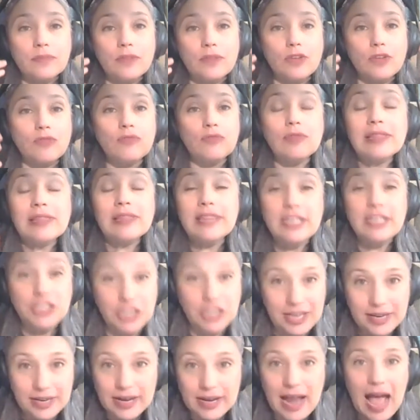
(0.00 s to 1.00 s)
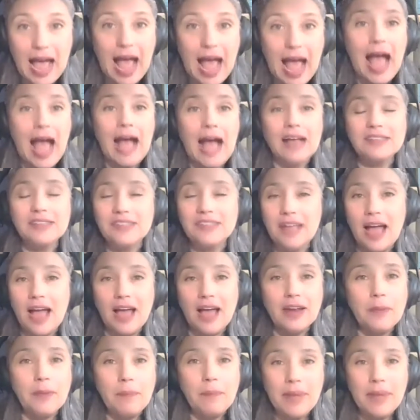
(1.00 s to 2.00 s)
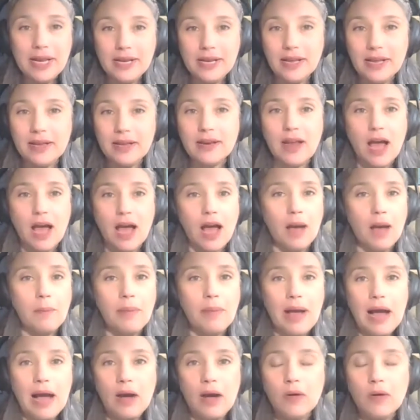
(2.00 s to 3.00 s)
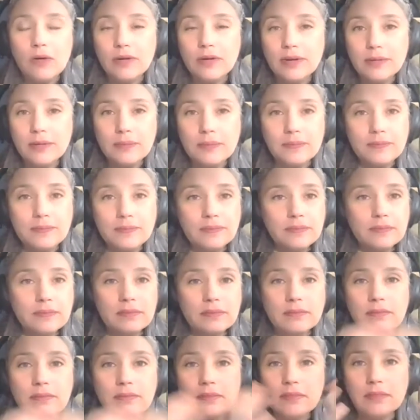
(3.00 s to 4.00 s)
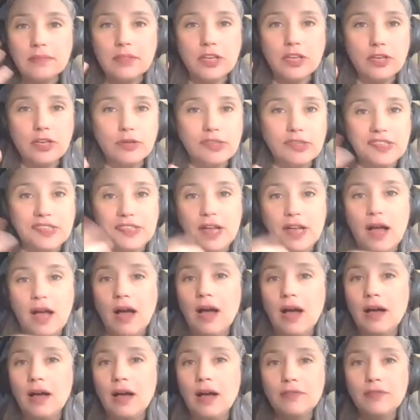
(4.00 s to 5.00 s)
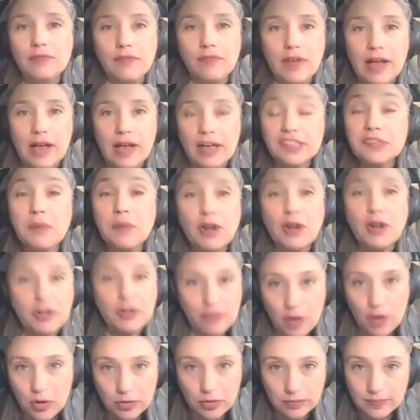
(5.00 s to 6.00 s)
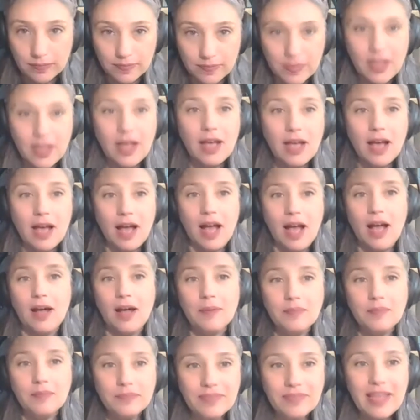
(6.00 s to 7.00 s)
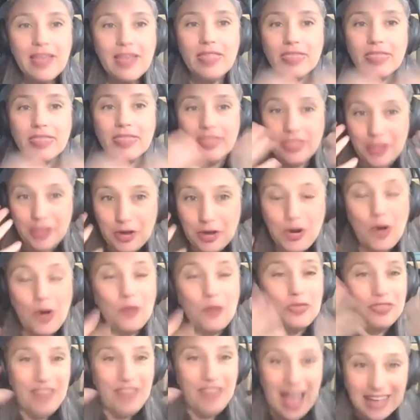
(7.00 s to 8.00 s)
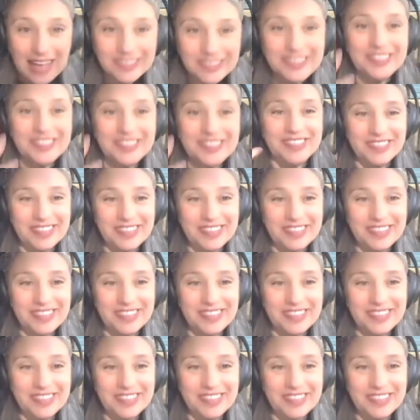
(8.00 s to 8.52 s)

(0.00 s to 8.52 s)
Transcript: religion has an opinion about the use of a smartphone. Mm-hmm. Um, you know, that's